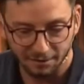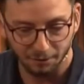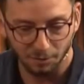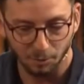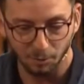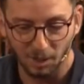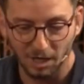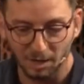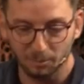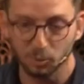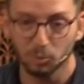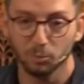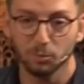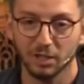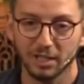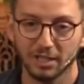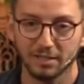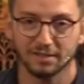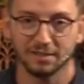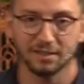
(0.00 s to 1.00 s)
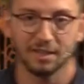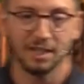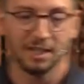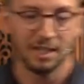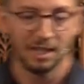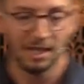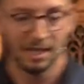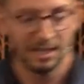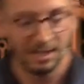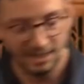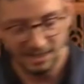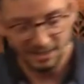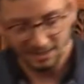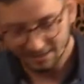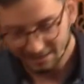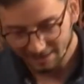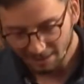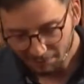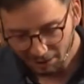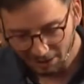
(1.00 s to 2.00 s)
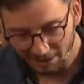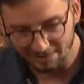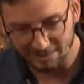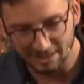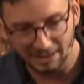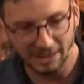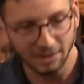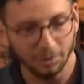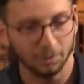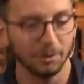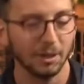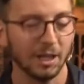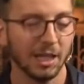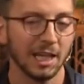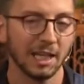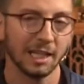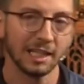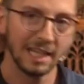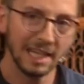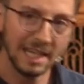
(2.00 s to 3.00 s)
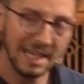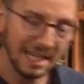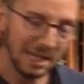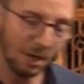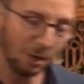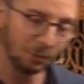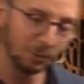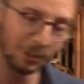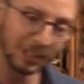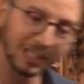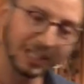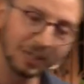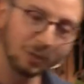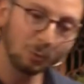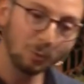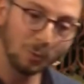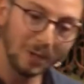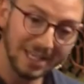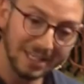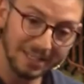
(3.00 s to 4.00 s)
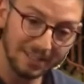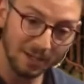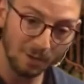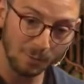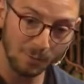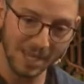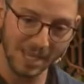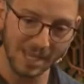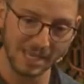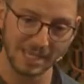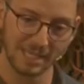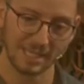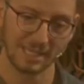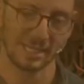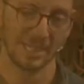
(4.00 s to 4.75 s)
the Bible, but it's, and it, it's giving us a little keyhole, a little window in